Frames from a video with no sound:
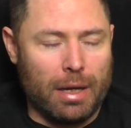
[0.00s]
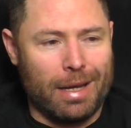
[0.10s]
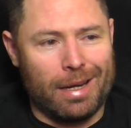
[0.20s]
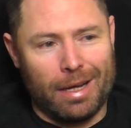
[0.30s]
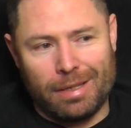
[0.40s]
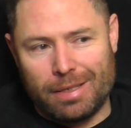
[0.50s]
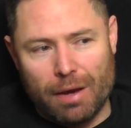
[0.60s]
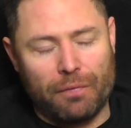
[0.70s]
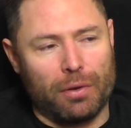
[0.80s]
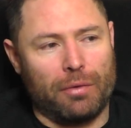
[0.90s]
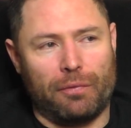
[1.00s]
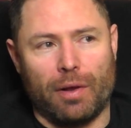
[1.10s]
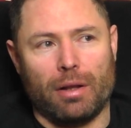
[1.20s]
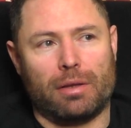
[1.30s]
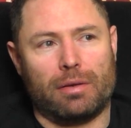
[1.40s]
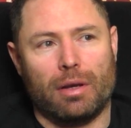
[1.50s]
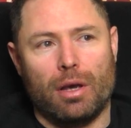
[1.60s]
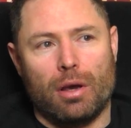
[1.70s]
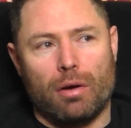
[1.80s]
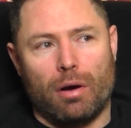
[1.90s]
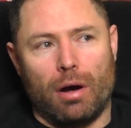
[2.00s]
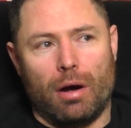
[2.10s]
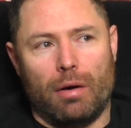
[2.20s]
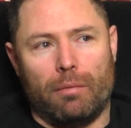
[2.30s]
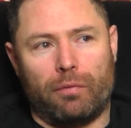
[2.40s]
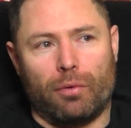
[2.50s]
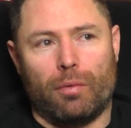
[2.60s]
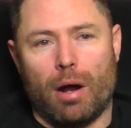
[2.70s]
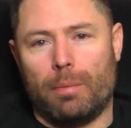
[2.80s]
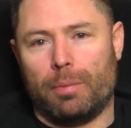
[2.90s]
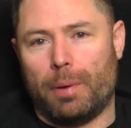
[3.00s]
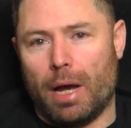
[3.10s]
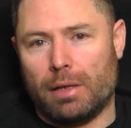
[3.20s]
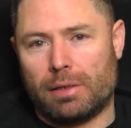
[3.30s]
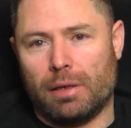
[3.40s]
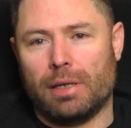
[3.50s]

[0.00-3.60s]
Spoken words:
and I definitely felt for Robert Pattinson.